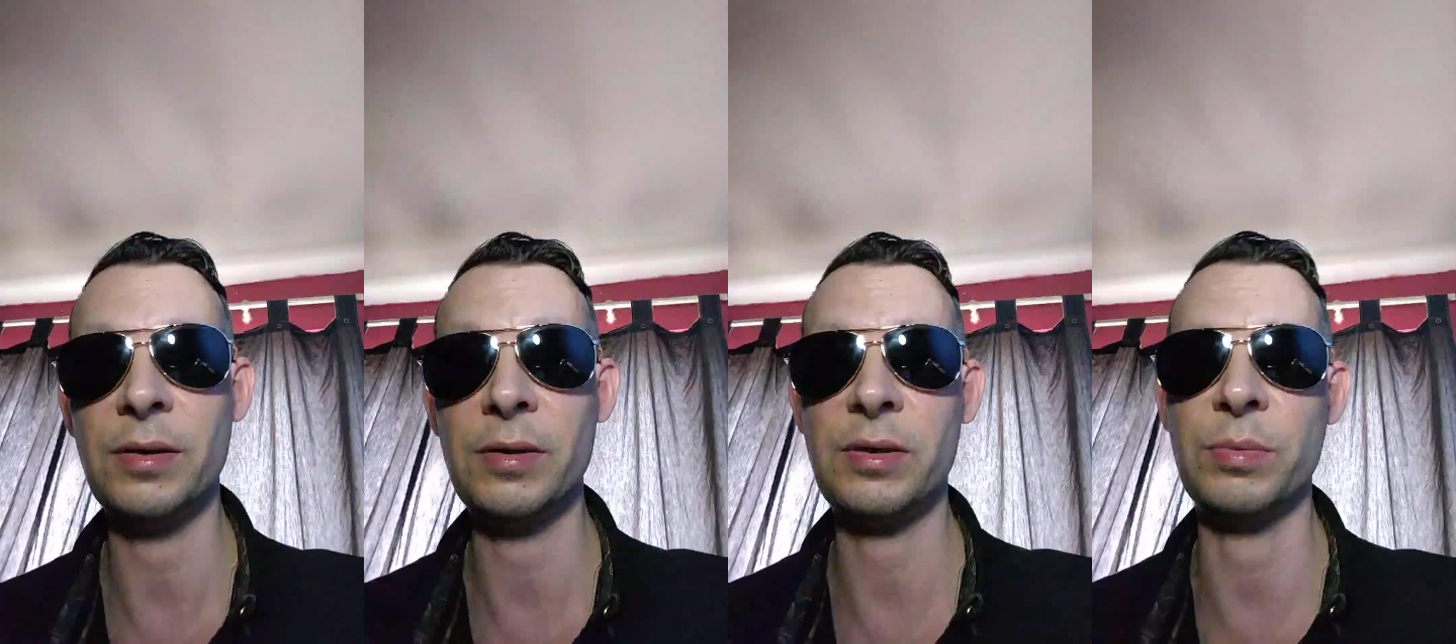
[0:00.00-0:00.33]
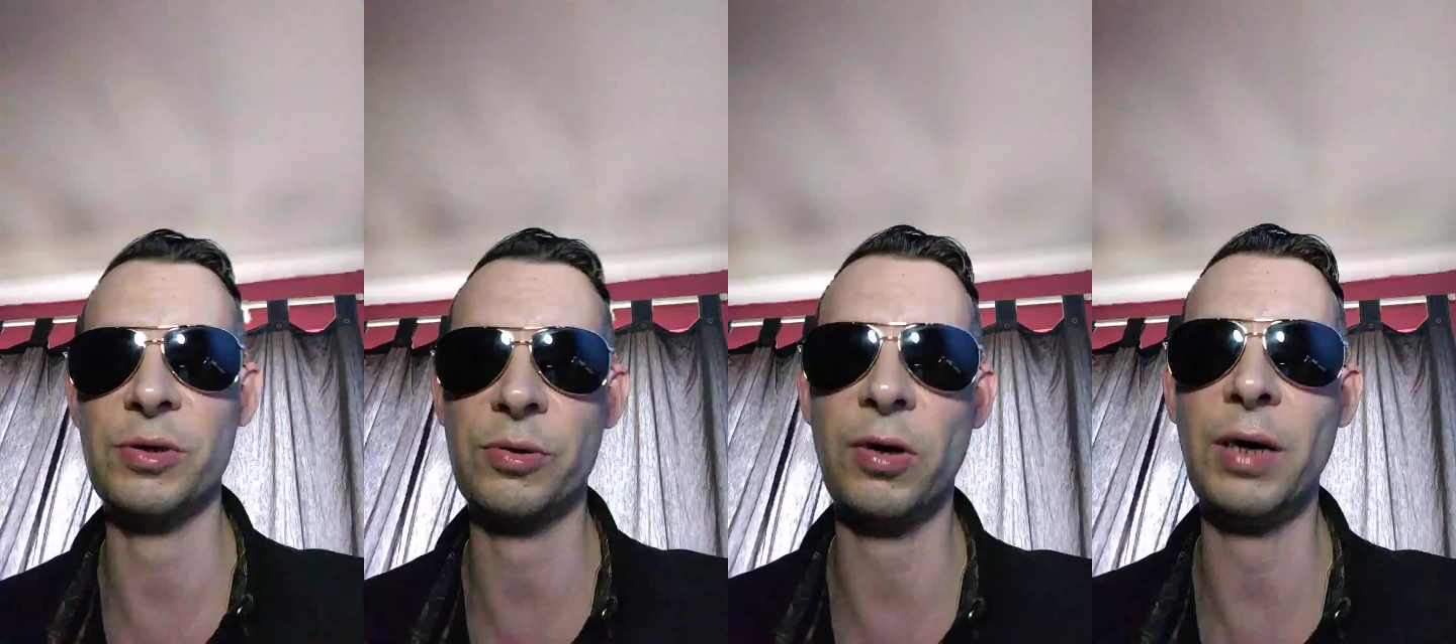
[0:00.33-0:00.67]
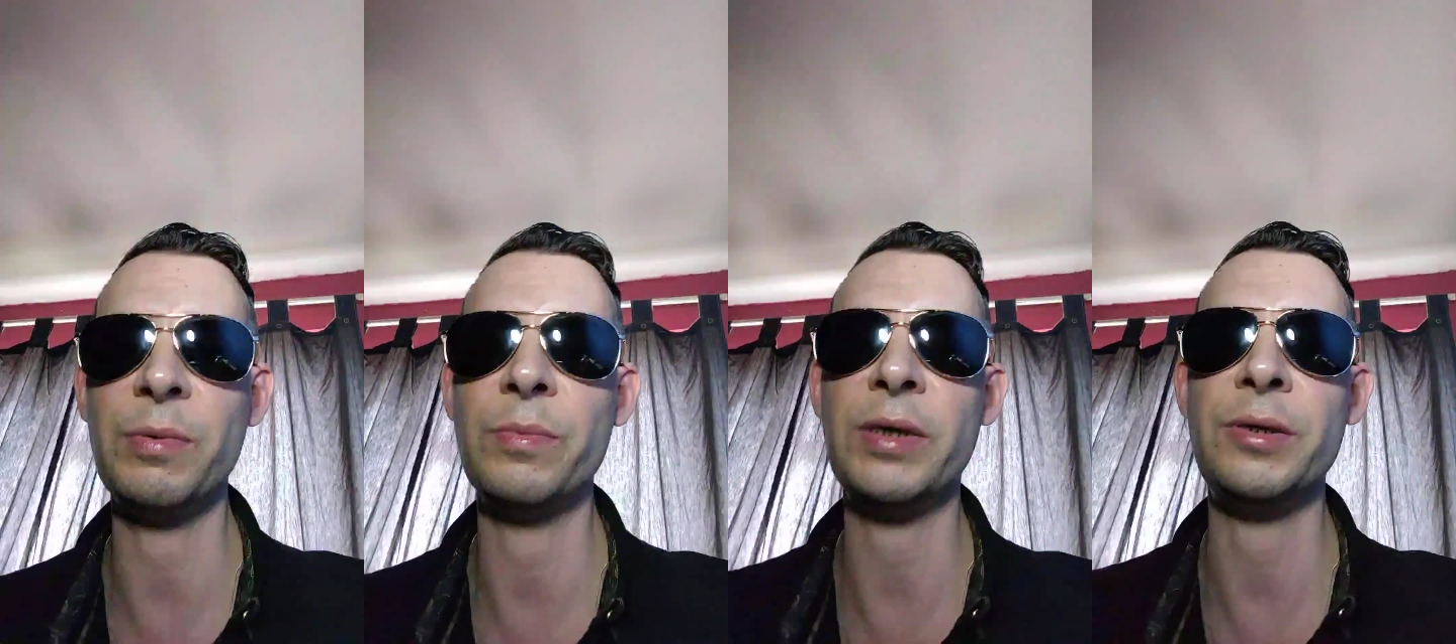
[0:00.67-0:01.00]

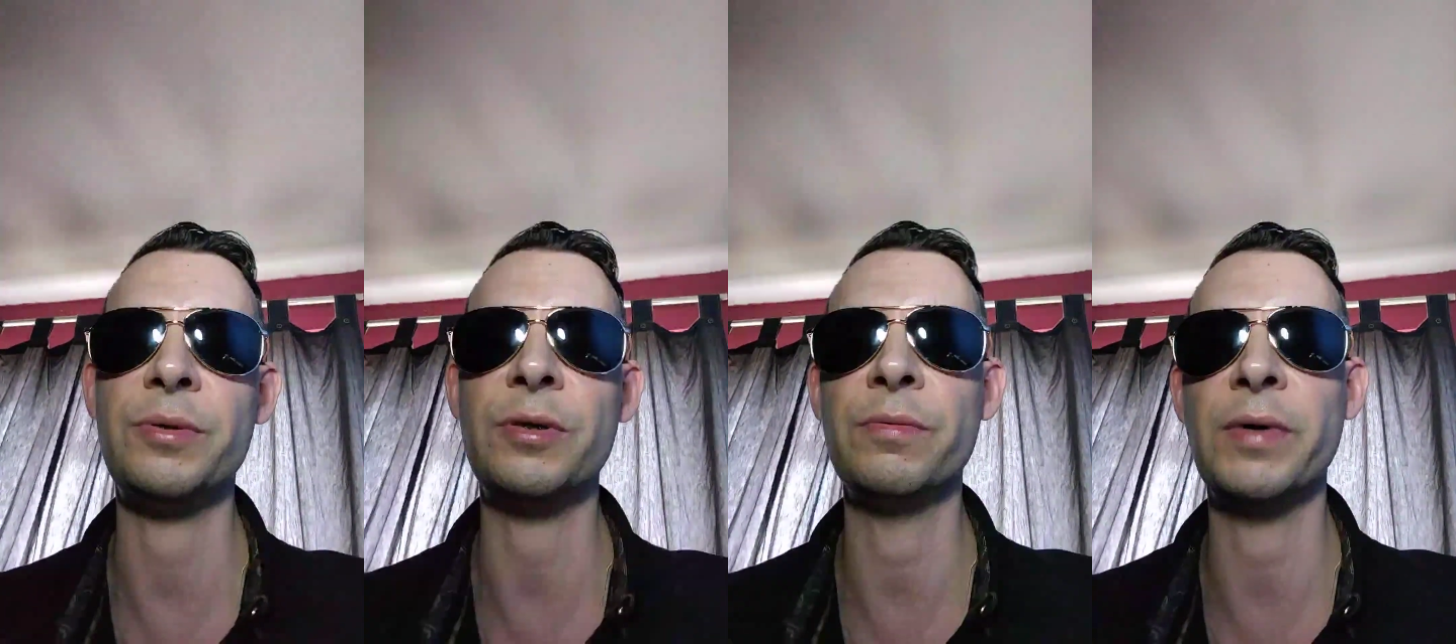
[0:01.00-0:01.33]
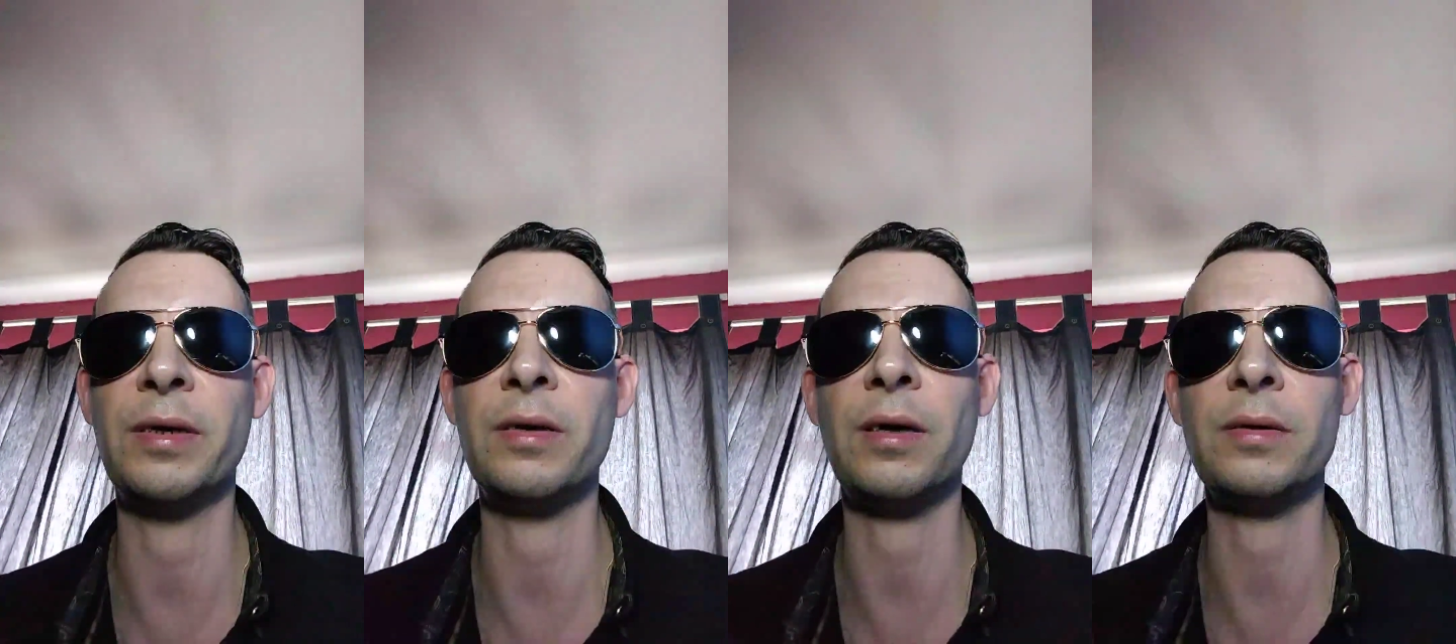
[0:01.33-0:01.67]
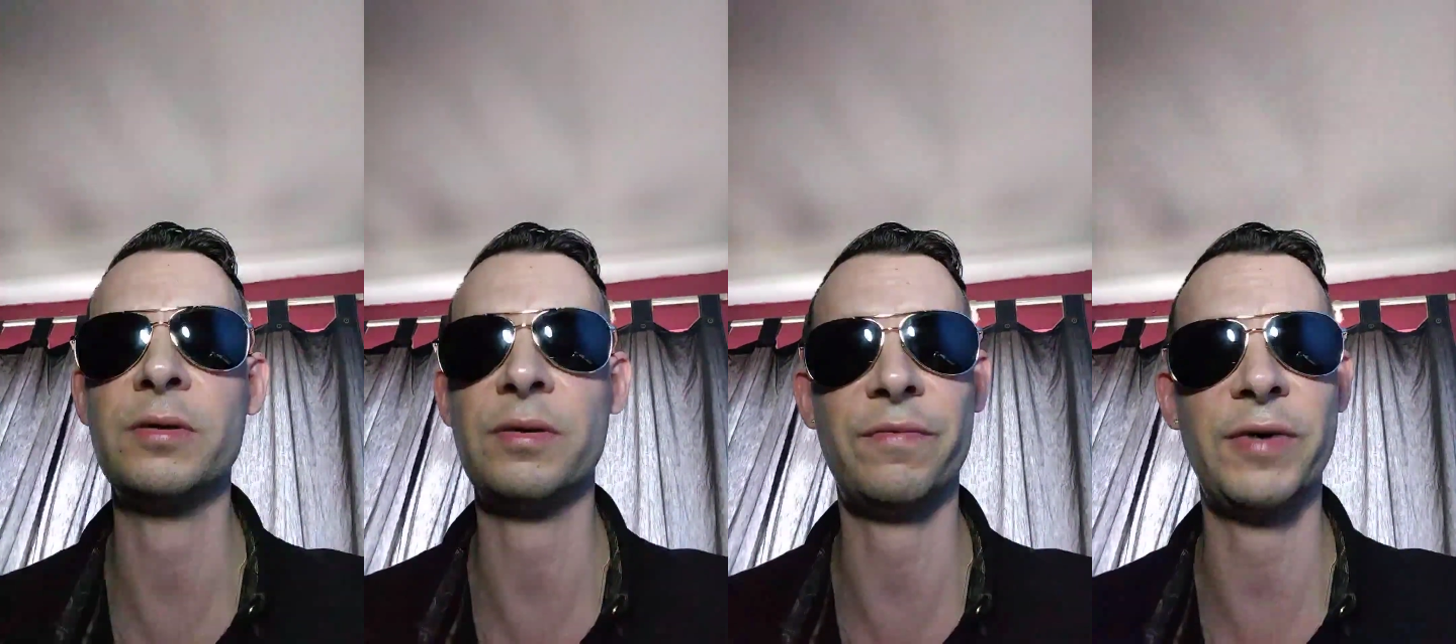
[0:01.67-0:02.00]
subscribe, and when you do, ring the
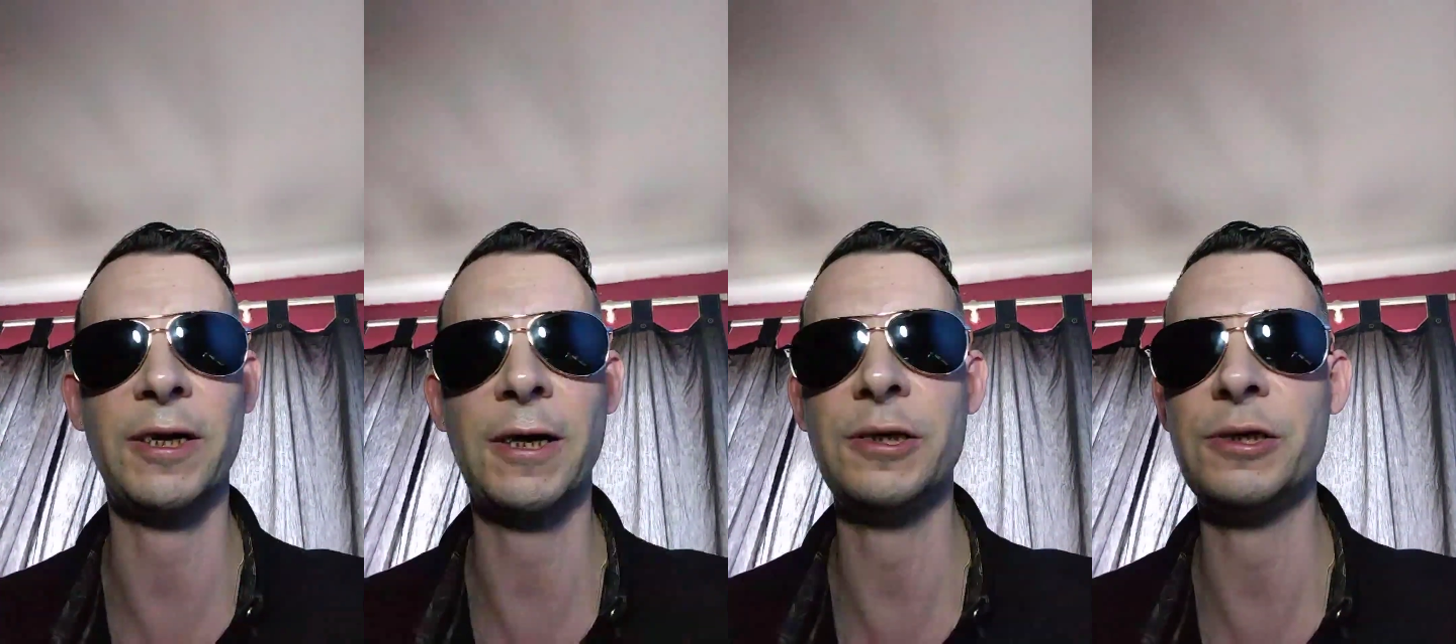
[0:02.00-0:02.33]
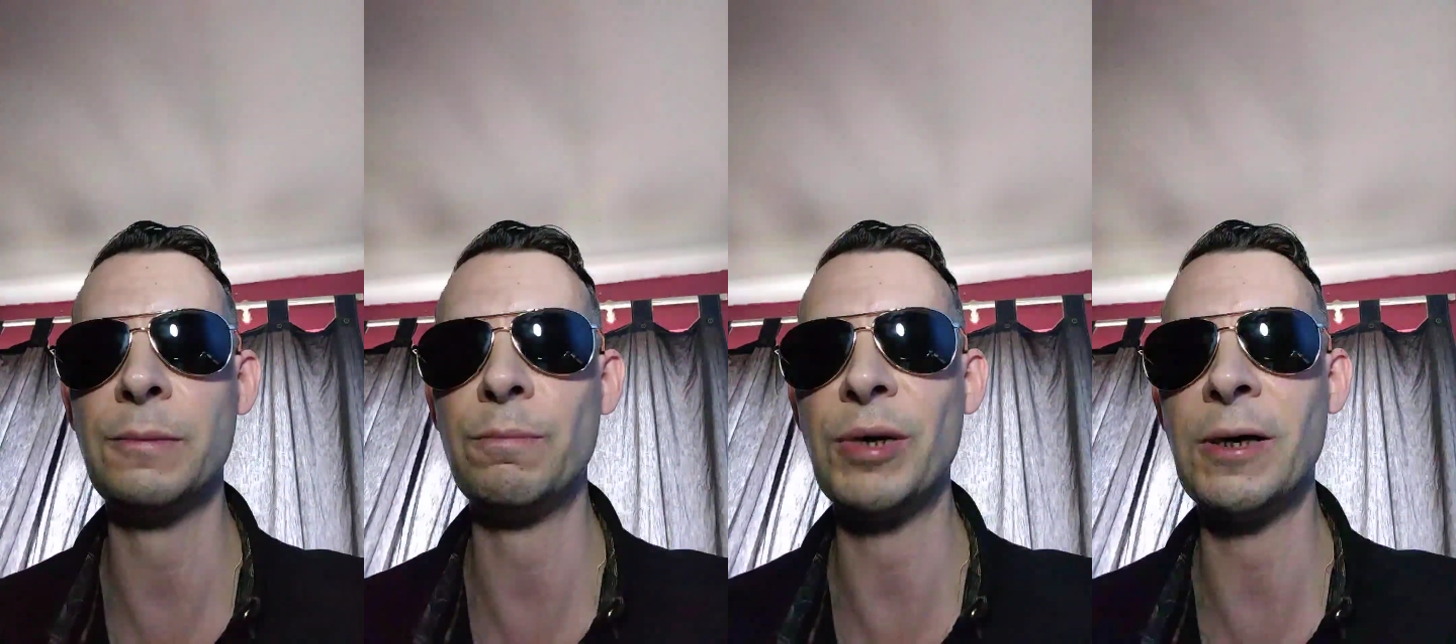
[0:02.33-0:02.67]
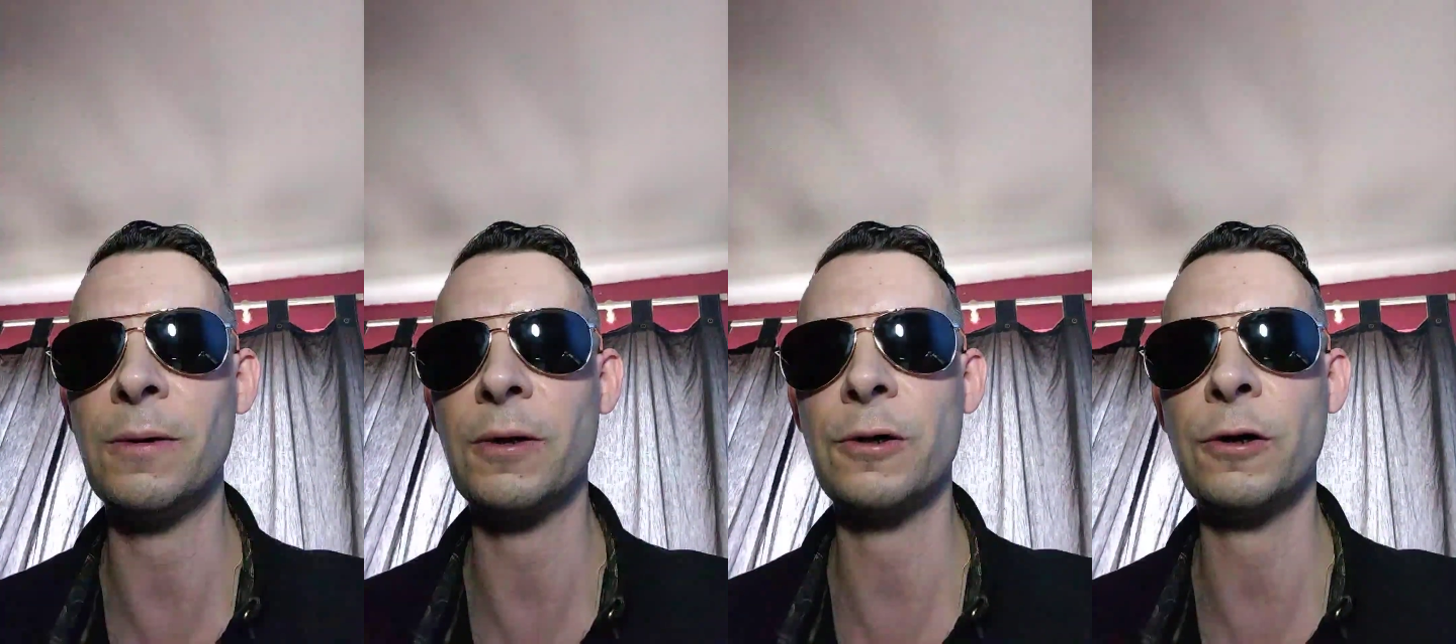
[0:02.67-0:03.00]
notification
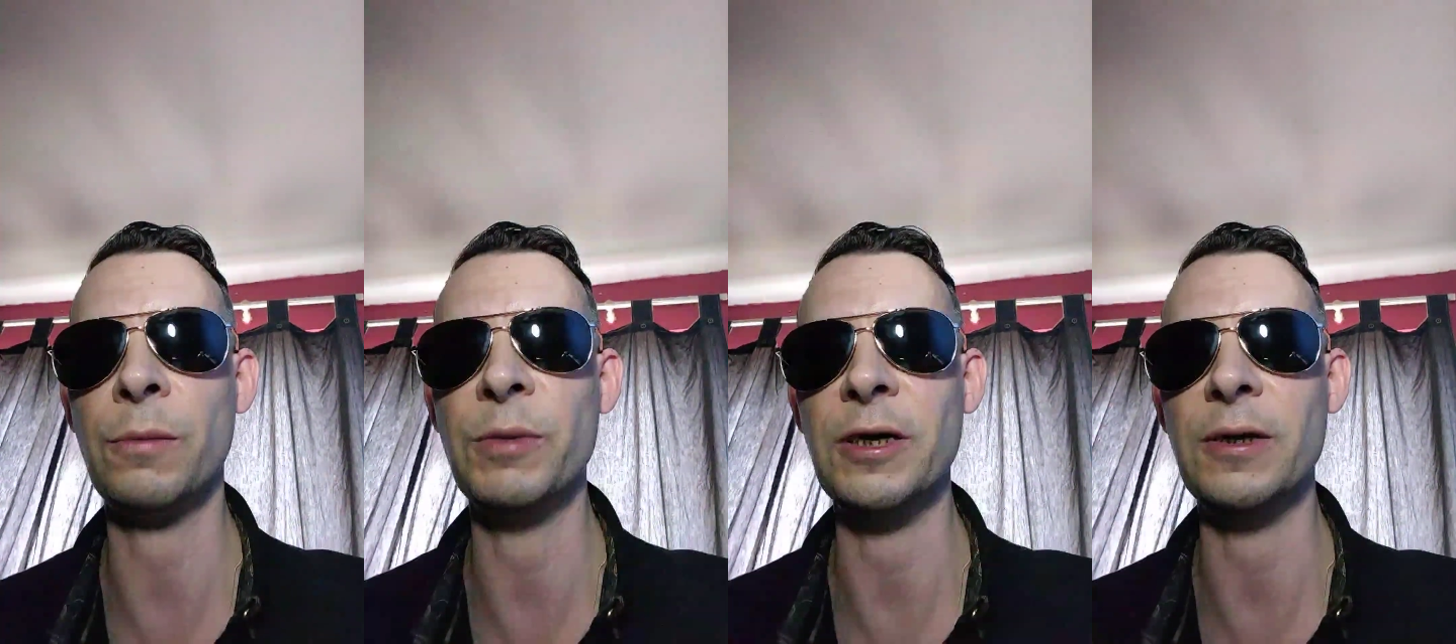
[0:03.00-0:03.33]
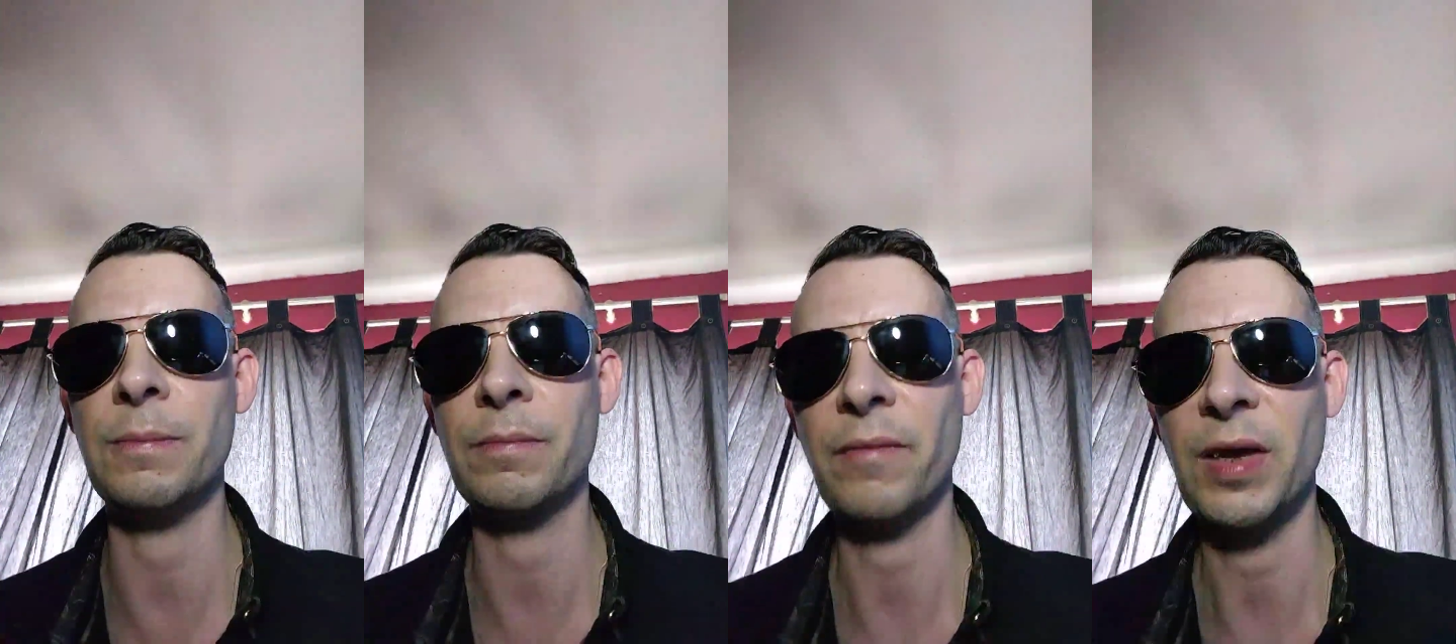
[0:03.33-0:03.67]
bell, comment.